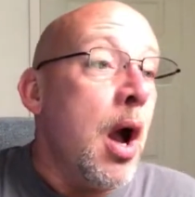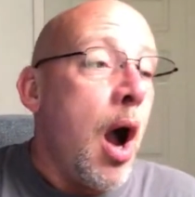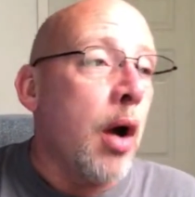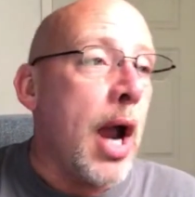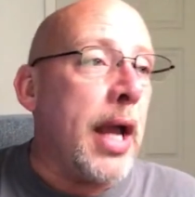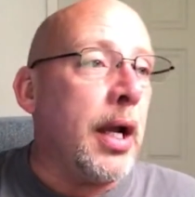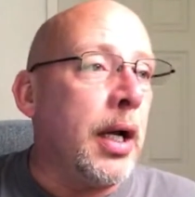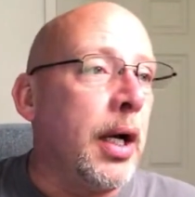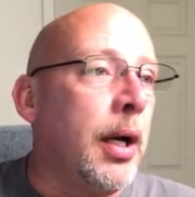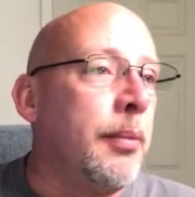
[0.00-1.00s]
All right,
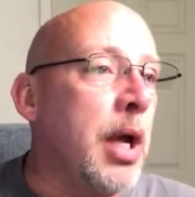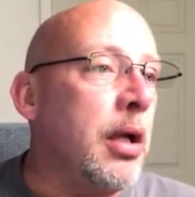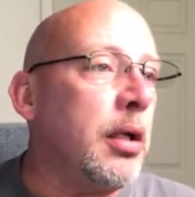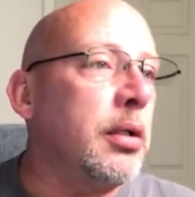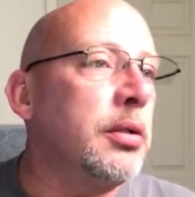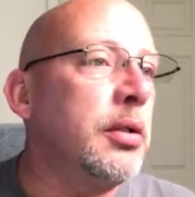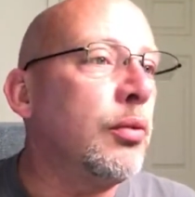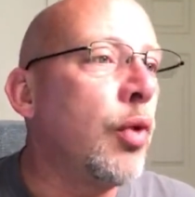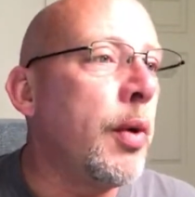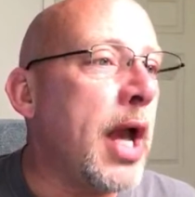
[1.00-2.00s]
um,
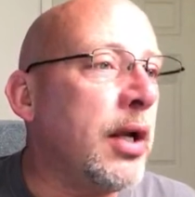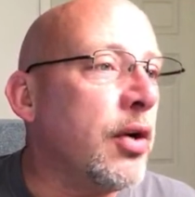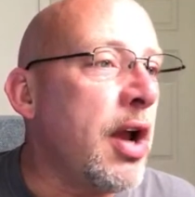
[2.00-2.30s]
where are we at here?